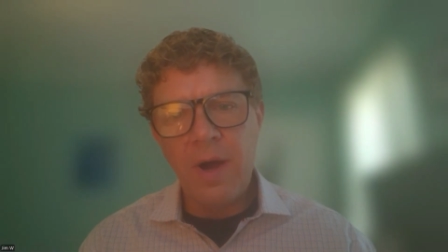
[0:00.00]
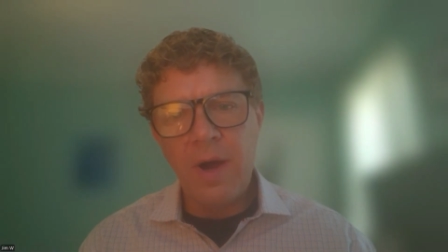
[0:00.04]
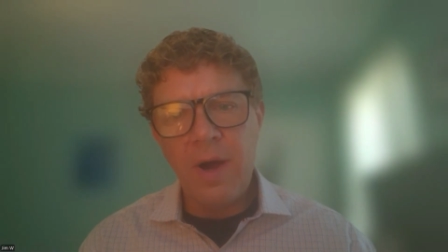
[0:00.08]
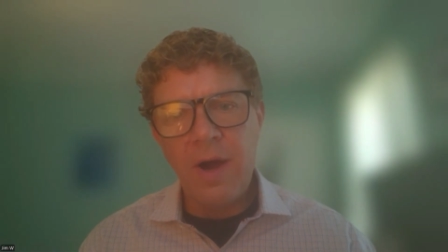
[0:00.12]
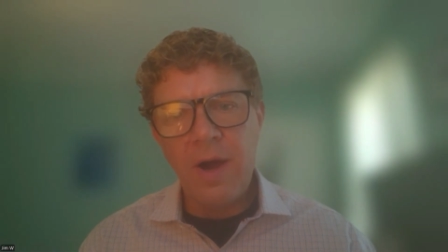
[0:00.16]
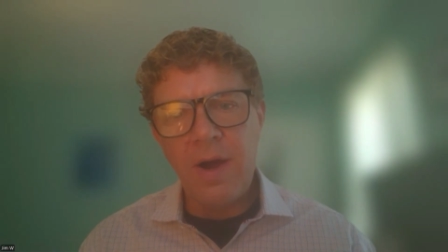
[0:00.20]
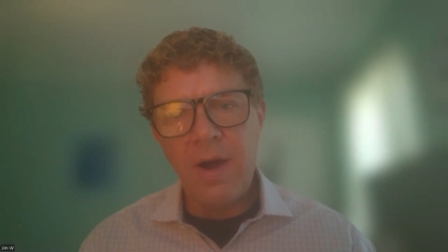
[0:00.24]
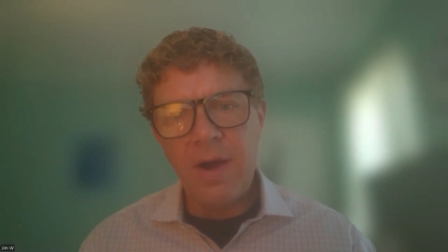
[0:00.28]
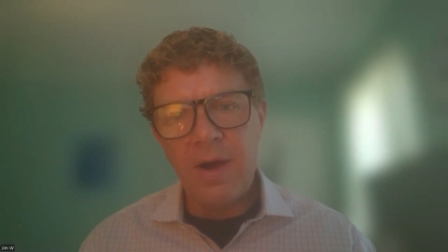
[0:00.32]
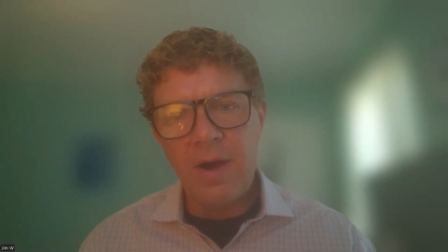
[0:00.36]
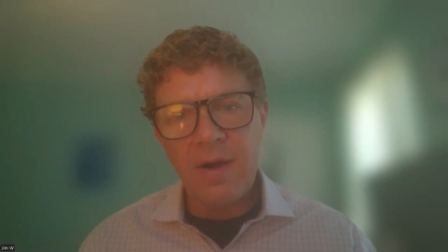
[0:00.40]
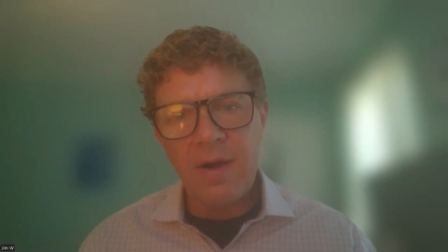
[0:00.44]

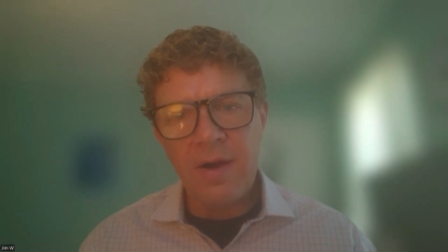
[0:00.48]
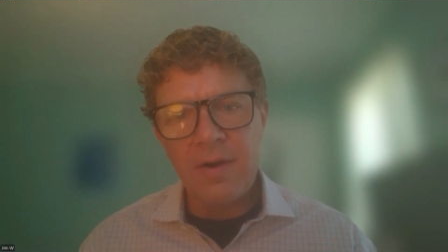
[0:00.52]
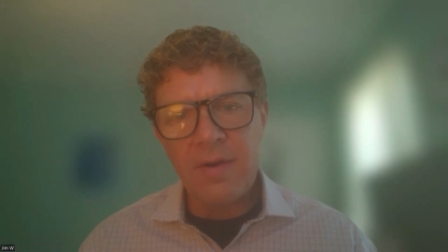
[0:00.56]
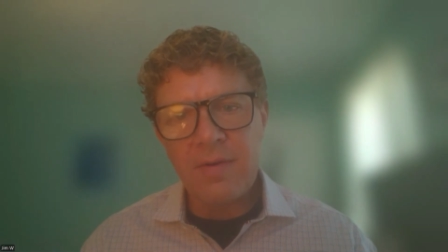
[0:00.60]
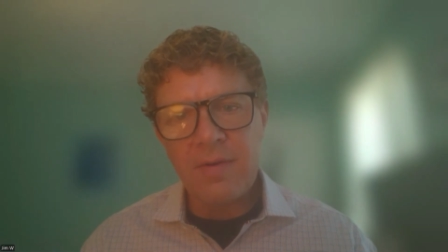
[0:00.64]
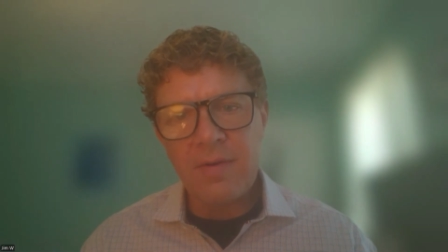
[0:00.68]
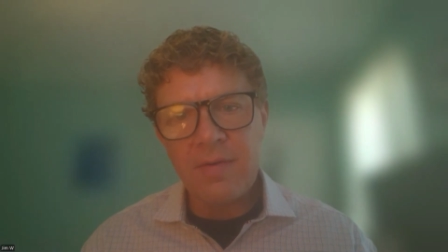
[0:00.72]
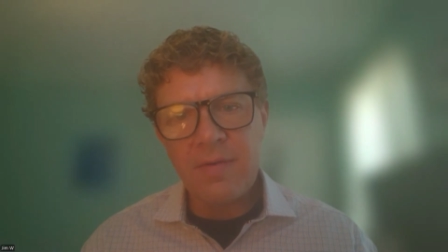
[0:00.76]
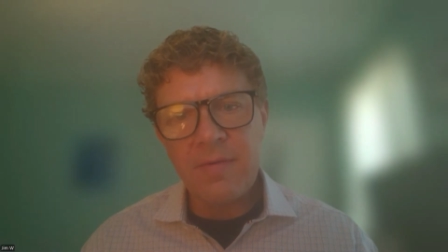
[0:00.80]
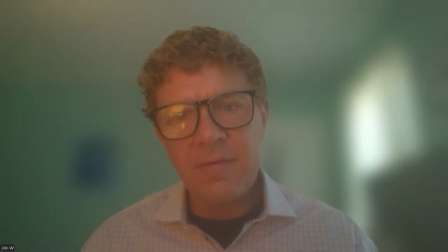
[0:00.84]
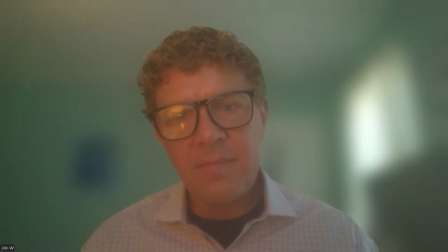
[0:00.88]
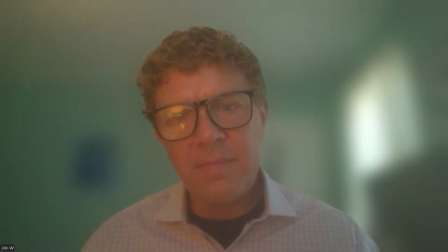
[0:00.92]
are
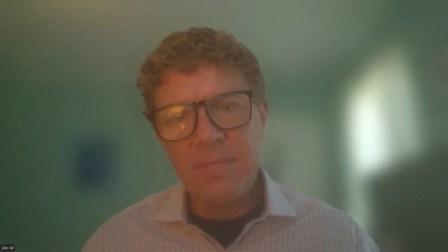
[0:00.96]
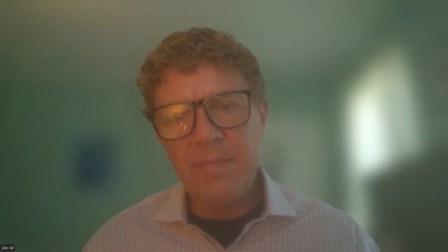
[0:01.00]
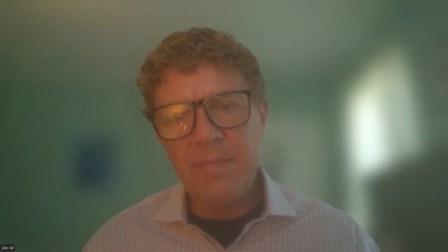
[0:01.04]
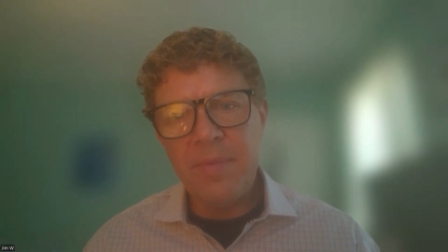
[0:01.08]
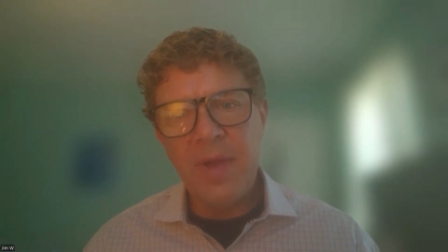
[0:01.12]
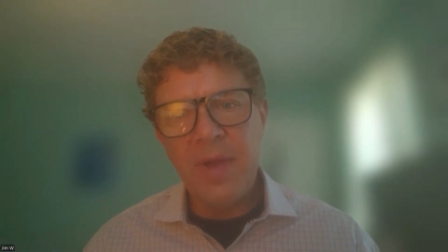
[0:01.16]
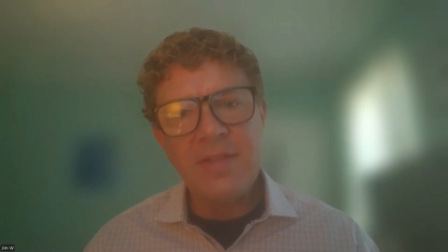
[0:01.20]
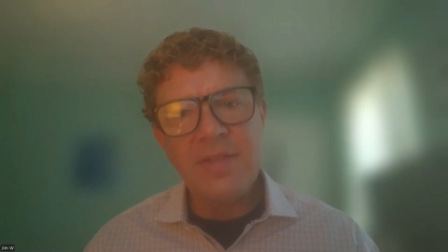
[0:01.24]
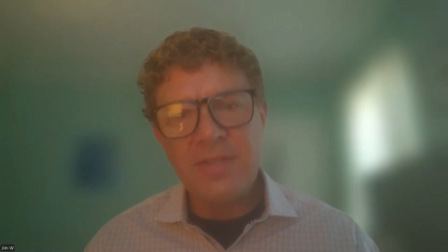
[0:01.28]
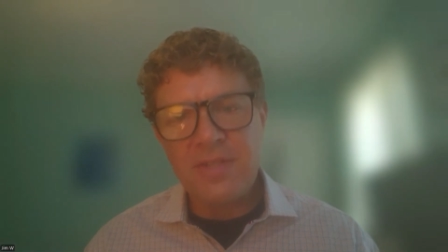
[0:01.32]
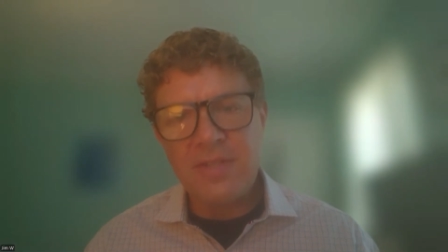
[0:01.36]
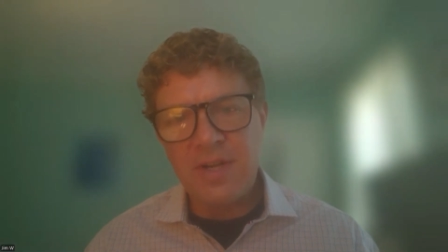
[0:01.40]

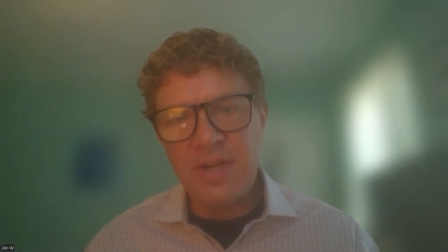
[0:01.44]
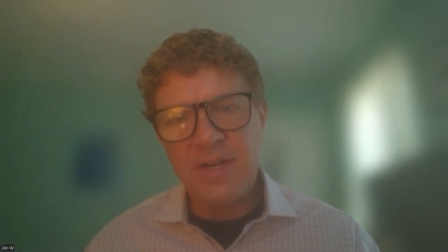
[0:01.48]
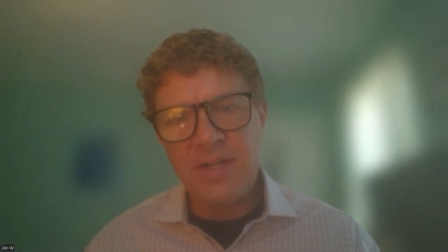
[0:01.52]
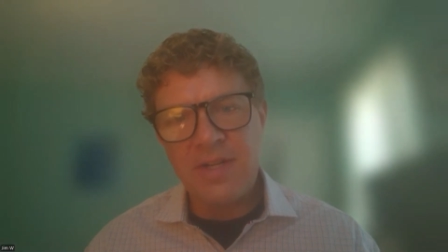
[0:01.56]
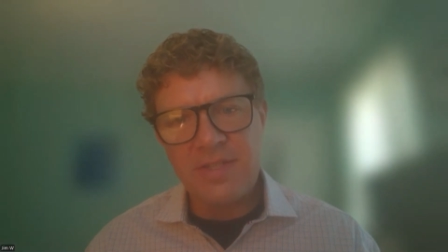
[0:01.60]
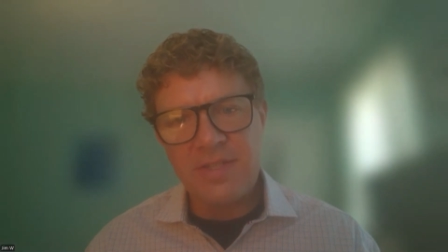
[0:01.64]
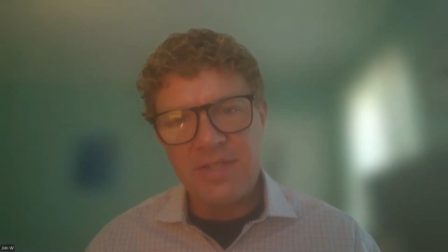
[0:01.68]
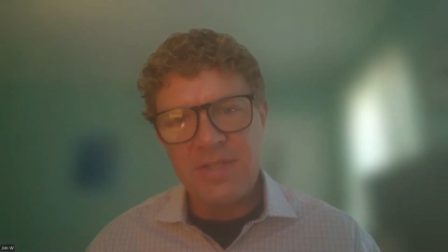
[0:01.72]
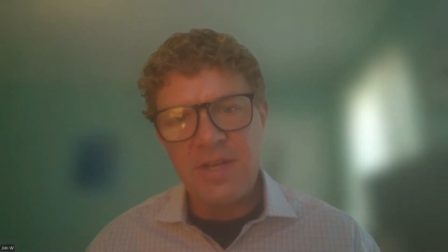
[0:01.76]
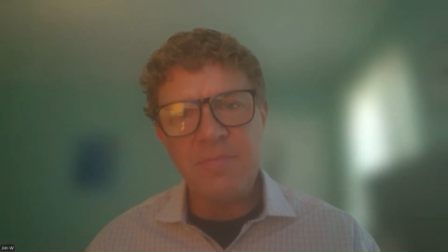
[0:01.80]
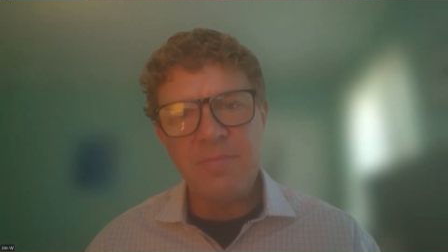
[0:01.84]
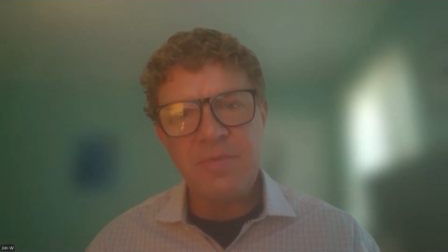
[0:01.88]
based on
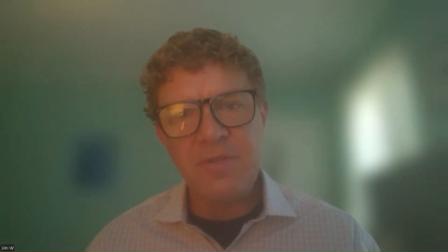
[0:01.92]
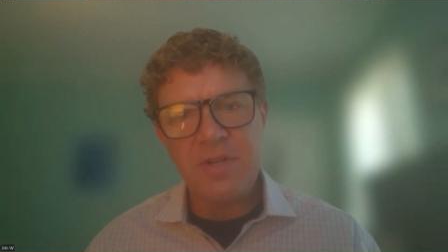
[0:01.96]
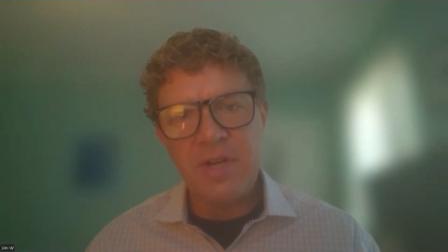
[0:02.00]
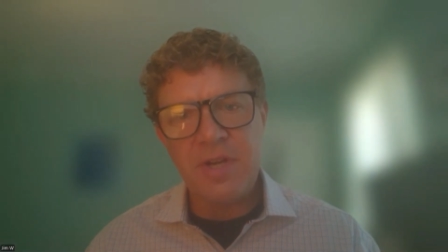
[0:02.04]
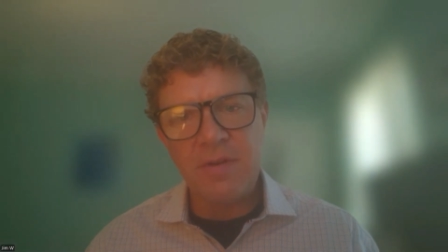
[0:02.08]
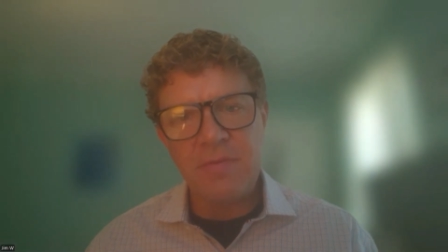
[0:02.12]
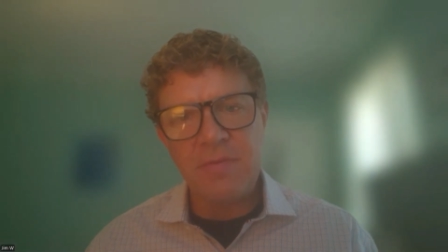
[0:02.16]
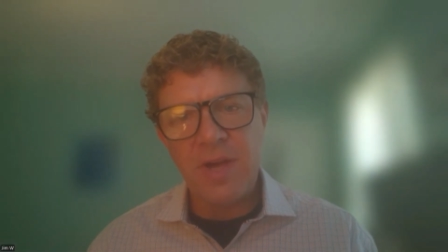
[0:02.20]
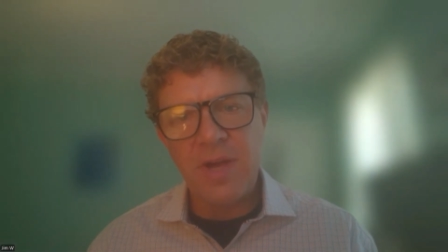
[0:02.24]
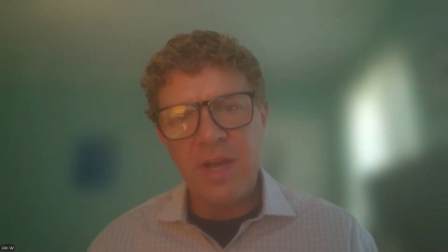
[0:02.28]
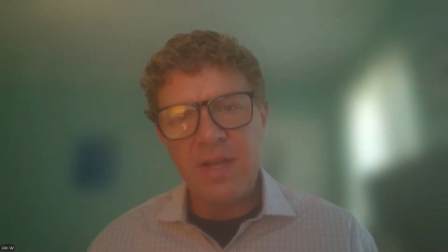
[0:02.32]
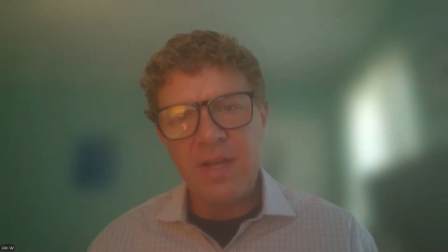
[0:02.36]

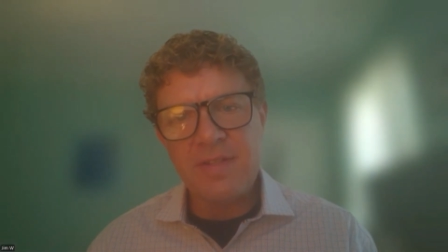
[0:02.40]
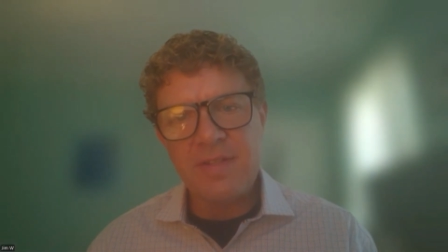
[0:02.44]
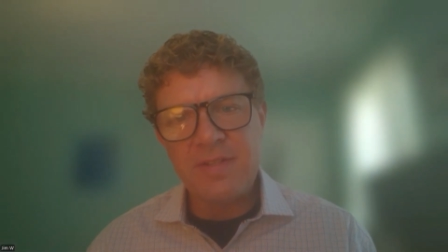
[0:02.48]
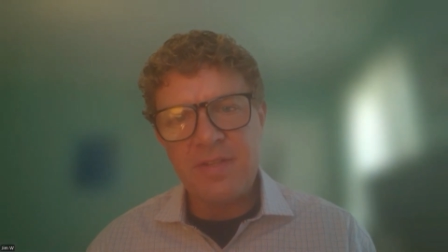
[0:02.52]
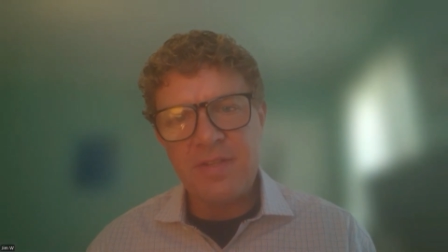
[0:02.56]
assumption, right?